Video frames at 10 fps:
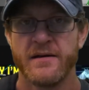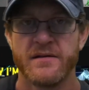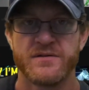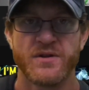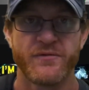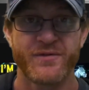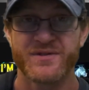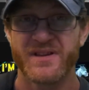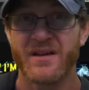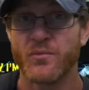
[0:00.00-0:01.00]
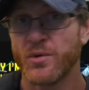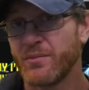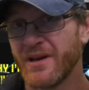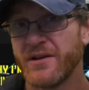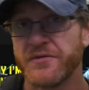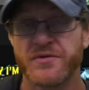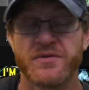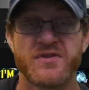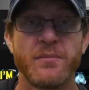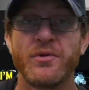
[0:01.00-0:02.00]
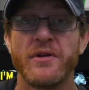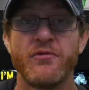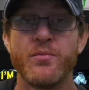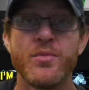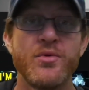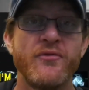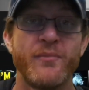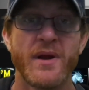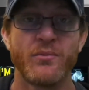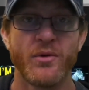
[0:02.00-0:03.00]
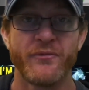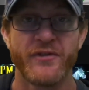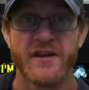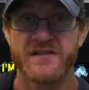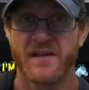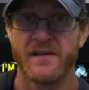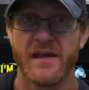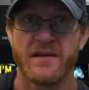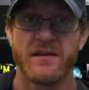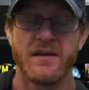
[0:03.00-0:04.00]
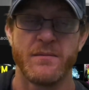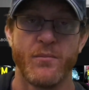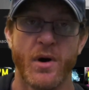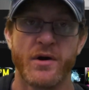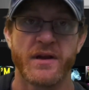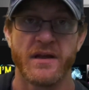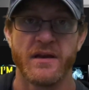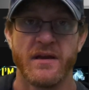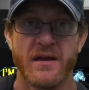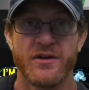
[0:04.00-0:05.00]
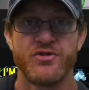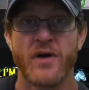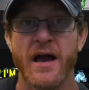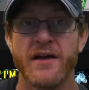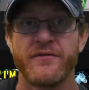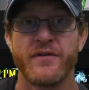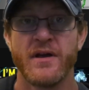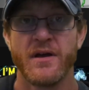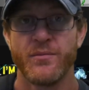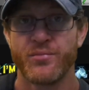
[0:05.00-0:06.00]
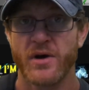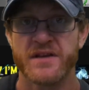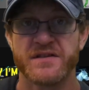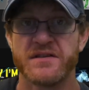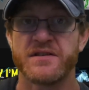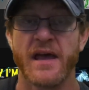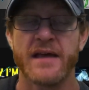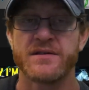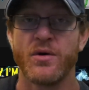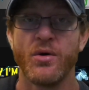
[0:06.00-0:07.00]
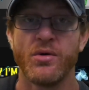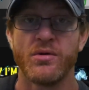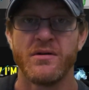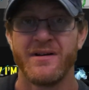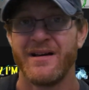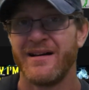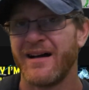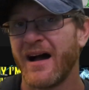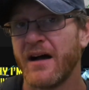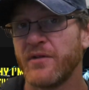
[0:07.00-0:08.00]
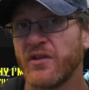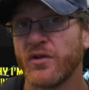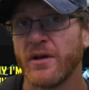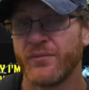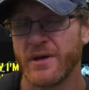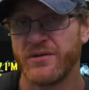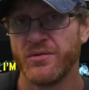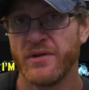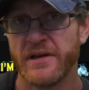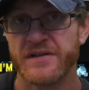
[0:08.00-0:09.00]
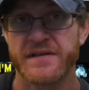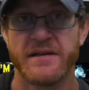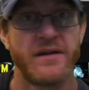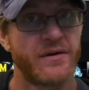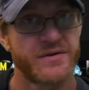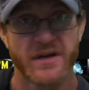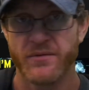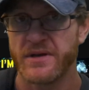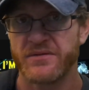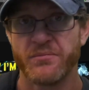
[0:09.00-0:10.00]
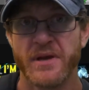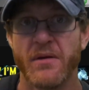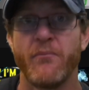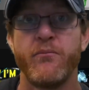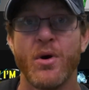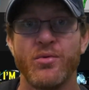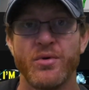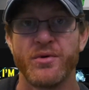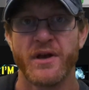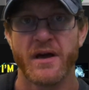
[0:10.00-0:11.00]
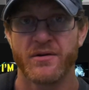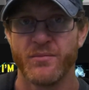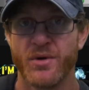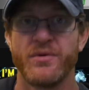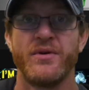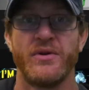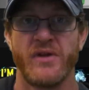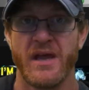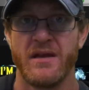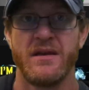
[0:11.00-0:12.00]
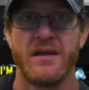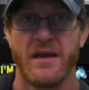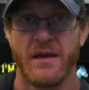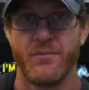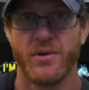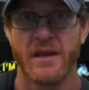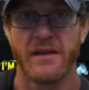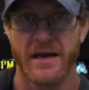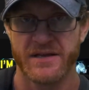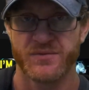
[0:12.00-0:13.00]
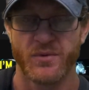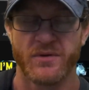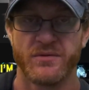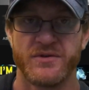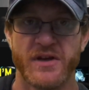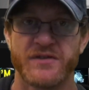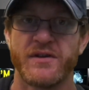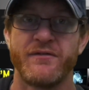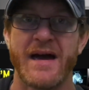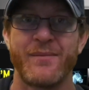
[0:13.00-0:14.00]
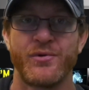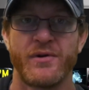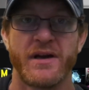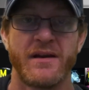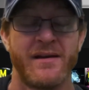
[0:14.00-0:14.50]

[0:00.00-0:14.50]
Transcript: So the first thing would be just to simply remove minimum fees and let the market drive prices as a whole. Obviously, if we do this, there's going to be a boatload of Nakamotos, and the bloodlines will just evaporate.